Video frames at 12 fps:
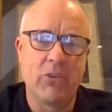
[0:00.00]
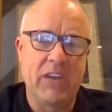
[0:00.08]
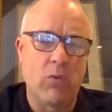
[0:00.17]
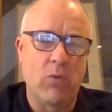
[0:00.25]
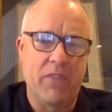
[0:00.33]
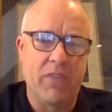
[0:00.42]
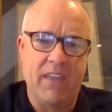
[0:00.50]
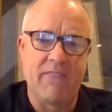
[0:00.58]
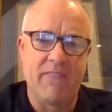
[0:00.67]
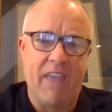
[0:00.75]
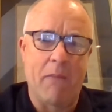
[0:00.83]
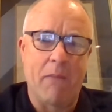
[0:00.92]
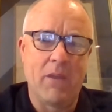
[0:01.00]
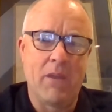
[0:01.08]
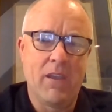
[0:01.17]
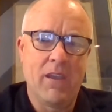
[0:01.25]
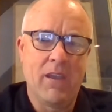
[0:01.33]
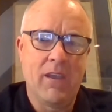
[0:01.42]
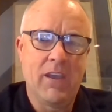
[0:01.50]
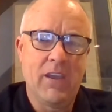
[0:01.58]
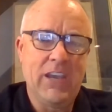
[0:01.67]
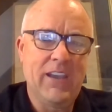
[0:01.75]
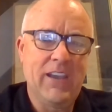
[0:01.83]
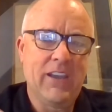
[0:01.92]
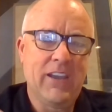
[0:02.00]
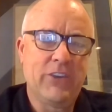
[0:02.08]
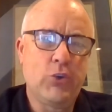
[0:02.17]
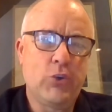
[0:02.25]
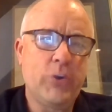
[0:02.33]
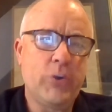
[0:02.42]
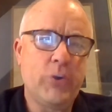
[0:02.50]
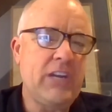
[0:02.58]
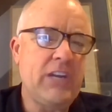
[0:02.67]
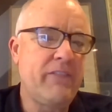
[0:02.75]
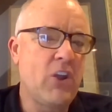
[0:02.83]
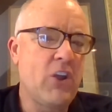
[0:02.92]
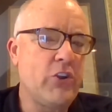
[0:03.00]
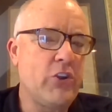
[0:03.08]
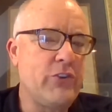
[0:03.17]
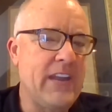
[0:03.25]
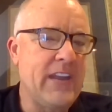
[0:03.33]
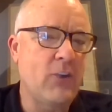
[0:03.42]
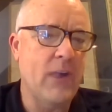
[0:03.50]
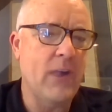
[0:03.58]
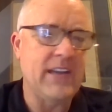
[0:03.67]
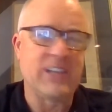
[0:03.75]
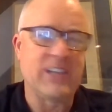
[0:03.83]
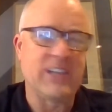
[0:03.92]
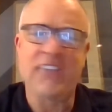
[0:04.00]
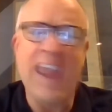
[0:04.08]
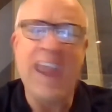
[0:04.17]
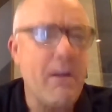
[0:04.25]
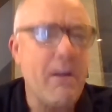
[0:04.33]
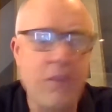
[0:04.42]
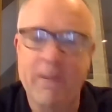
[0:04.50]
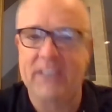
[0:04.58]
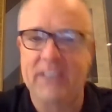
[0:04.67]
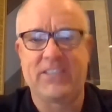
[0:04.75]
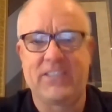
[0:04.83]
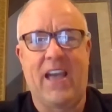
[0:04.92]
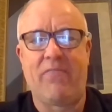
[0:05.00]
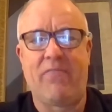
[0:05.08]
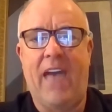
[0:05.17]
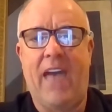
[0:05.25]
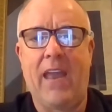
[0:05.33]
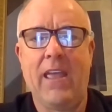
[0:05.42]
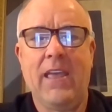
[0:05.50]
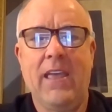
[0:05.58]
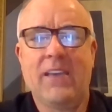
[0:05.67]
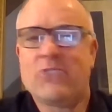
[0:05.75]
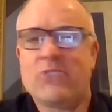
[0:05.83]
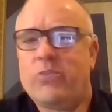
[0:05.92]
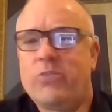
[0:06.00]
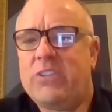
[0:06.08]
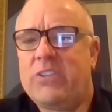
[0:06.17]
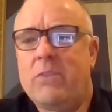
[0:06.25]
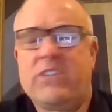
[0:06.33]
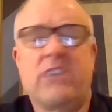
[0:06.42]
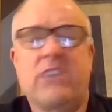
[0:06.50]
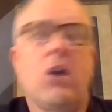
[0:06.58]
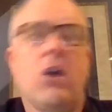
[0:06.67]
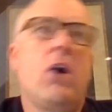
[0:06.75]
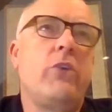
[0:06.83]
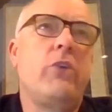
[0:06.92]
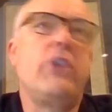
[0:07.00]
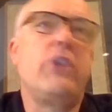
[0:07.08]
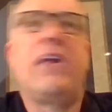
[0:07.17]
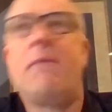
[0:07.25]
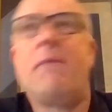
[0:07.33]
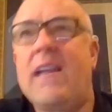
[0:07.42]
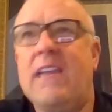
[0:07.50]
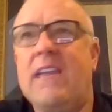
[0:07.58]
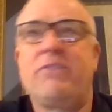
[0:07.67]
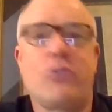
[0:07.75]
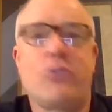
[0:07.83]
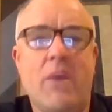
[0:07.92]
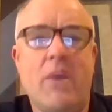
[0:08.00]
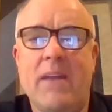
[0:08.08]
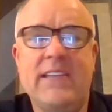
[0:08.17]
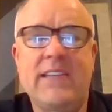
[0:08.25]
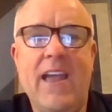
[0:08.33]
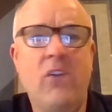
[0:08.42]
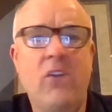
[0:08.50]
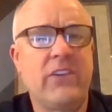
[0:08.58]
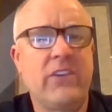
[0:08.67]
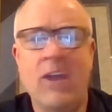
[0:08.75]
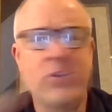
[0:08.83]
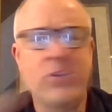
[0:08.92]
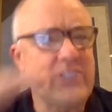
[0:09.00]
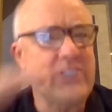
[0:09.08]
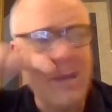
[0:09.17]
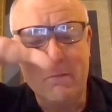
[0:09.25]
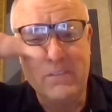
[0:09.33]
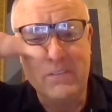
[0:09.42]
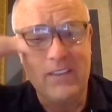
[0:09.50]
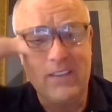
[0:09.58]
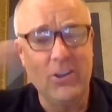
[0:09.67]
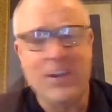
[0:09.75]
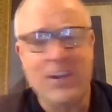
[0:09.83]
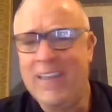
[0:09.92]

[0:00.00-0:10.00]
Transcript: within them to achieve their unique greatness. Everybody's got that. Because when someone says, oh, you know, am I gifted or am I talented? I always stop them and say, look,